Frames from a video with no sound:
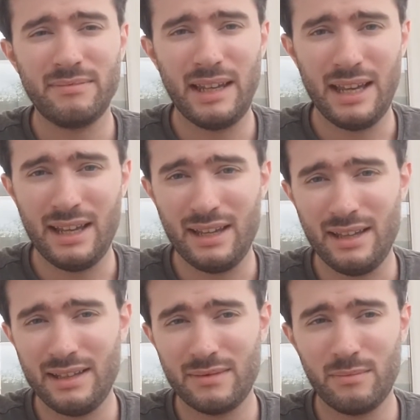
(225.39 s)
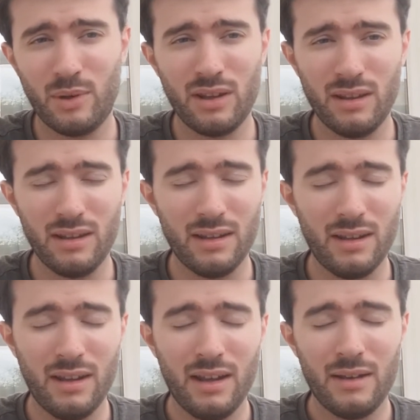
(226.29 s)
It's one of the
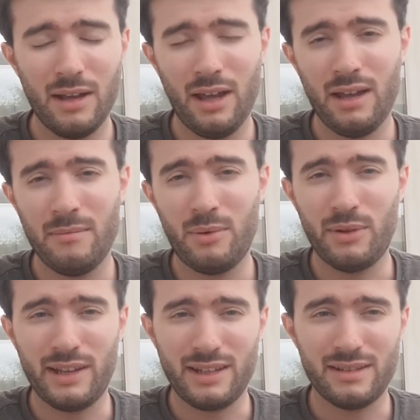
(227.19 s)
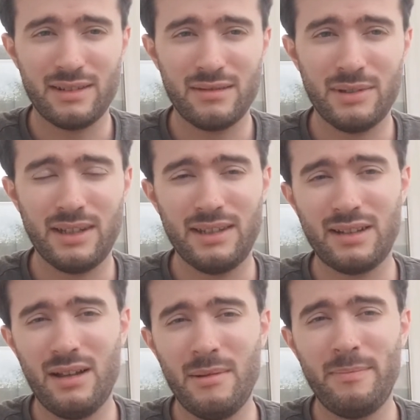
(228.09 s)
important things within this
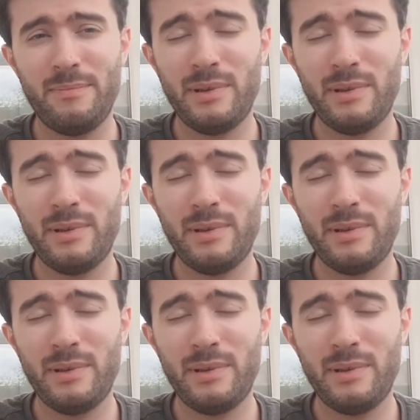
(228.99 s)
climate.